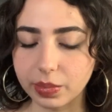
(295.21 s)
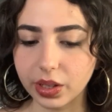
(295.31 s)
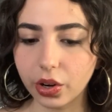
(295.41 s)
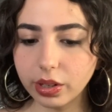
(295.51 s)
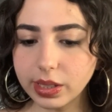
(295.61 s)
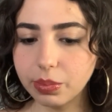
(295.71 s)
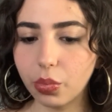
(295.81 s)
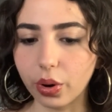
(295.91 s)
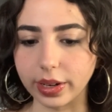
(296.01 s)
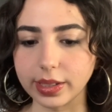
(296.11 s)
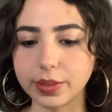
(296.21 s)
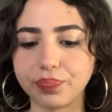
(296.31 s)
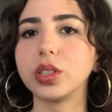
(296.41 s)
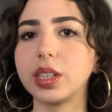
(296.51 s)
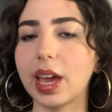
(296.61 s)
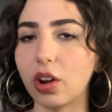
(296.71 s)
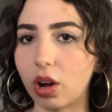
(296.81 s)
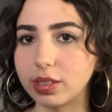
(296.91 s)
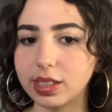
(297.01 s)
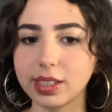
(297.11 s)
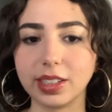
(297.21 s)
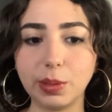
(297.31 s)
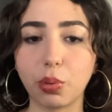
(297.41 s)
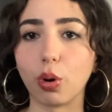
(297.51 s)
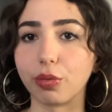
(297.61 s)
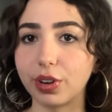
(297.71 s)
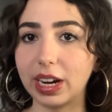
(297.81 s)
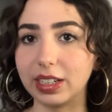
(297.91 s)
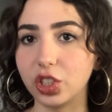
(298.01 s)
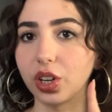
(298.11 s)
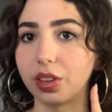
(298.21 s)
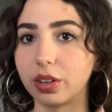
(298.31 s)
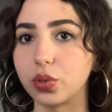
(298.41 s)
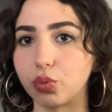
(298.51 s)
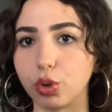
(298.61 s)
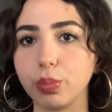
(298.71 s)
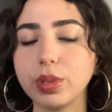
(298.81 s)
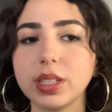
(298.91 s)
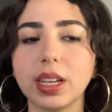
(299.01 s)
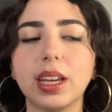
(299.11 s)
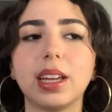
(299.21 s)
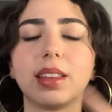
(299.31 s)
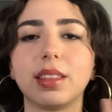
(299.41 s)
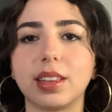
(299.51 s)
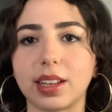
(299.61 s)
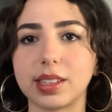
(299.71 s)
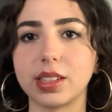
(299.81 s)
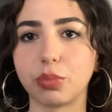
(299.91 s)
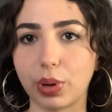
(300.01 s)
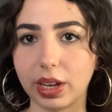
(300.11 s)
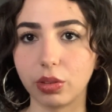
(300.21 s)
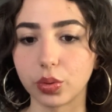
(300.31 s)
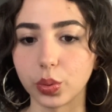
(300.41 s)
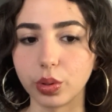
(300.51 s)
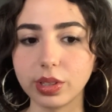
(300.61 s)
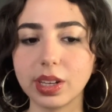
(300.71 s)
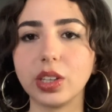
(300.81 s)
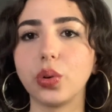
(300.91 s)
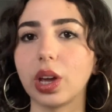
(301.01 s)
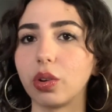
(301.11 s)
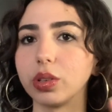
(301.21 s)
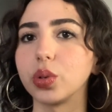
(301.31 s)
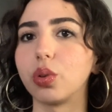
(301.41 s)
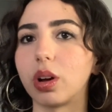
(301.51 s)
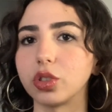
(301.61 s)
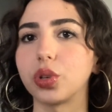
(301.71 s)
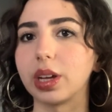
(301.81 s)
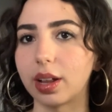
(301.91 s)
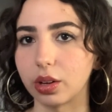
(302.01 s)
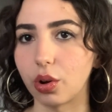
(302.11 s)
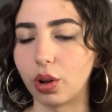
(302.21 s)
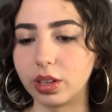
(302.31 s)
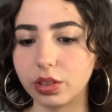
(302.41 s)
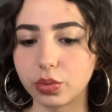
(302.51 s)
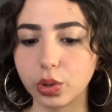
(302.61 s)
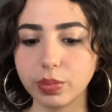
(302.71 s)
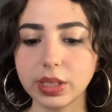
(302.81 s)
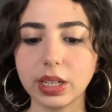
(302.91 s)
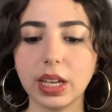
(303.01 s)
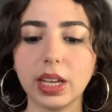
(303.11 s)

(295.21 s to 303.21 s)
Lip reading: The girls and boys cannot sleep over at each other's rooms. that's breaking the rules, and you can also not drink alcohol in the rooms.